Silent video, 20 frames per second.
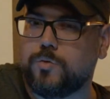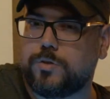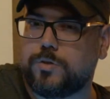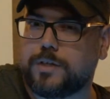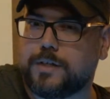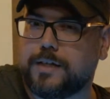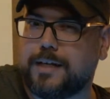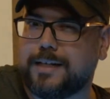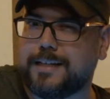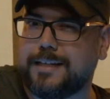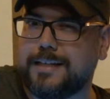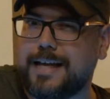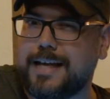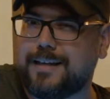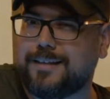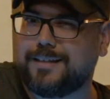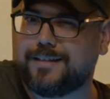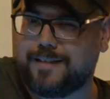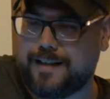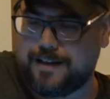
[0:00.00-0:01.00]
to kind of
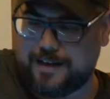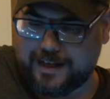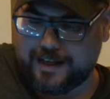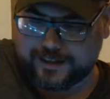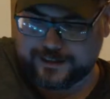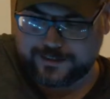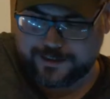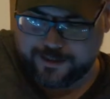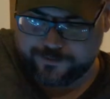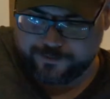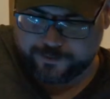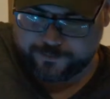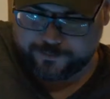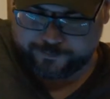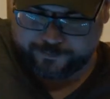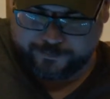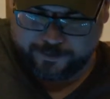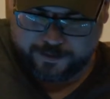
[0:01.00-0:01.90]
get to that next level,